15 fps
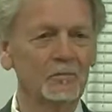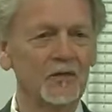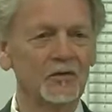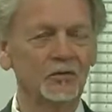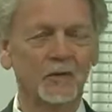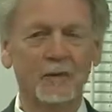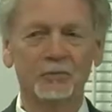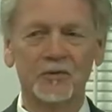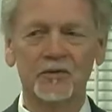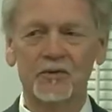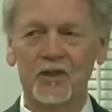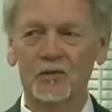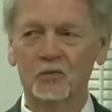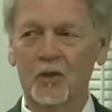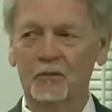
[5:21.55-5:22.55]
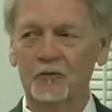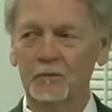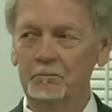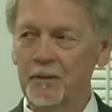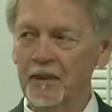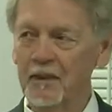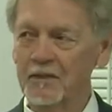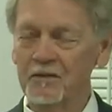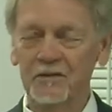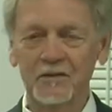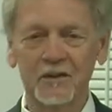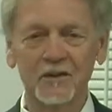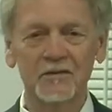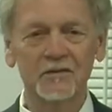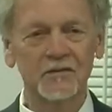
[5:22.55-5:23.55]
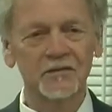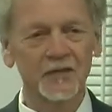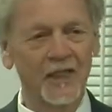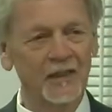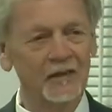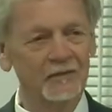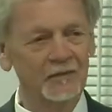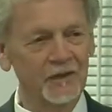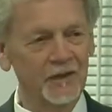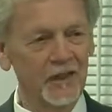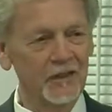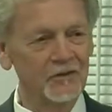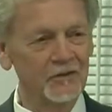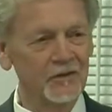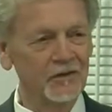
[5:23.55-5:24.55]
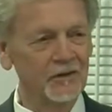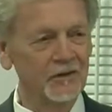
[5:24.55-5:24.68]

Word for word: misrepresent what repentance is and sanctification